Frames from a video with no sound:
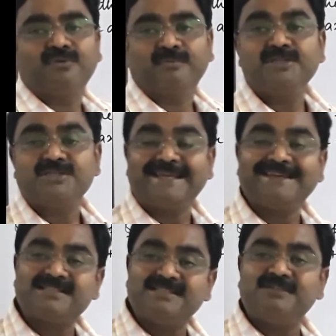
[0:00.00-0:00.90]
Means x
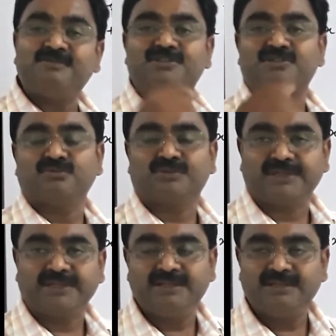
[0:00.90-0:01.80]
is equals to
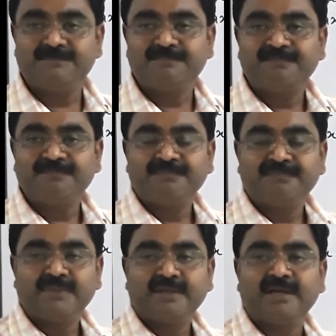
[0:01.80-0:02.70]
3
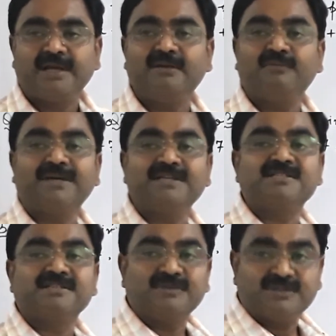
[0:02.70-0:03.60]
and y is
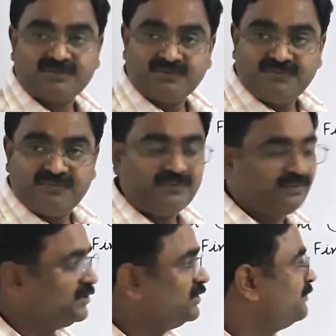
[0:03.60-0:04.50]
equals to 4.
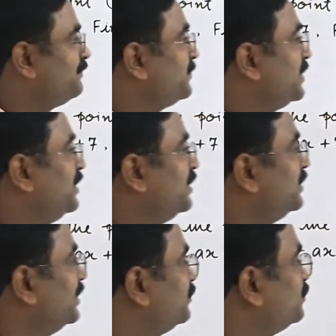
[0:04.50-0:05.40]

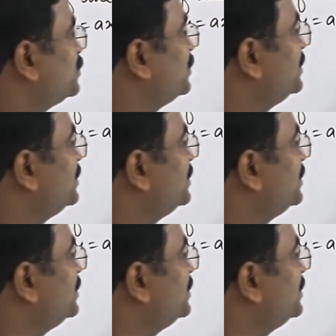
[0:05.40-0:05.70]
Then question is